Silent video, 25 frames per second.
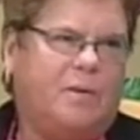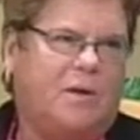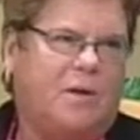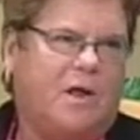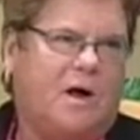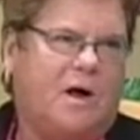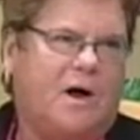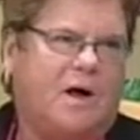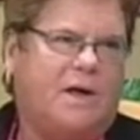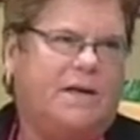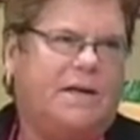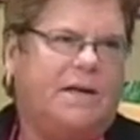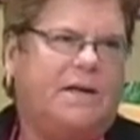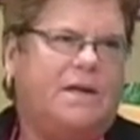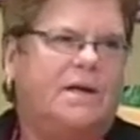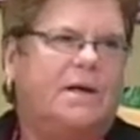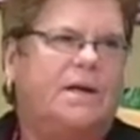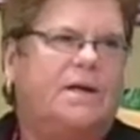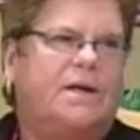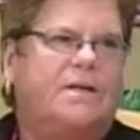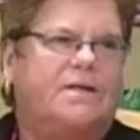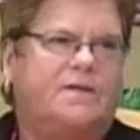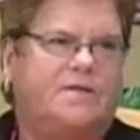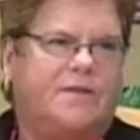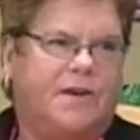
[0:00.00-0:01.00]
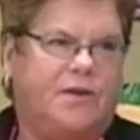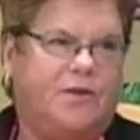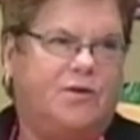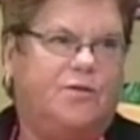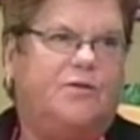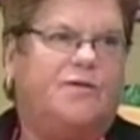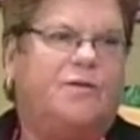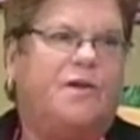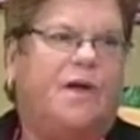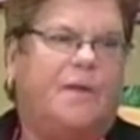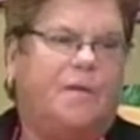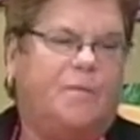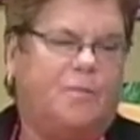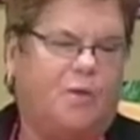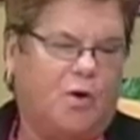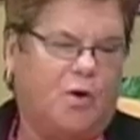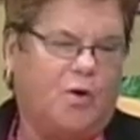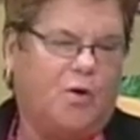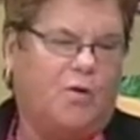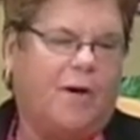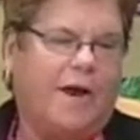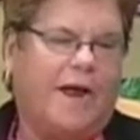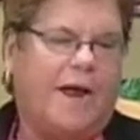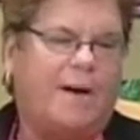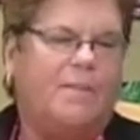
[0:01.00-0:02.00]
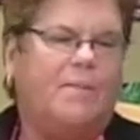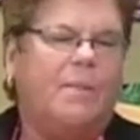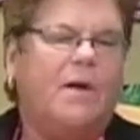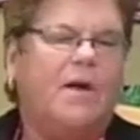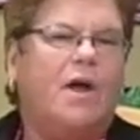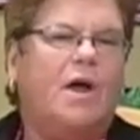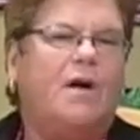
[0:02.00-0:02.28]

on, seniors on the program.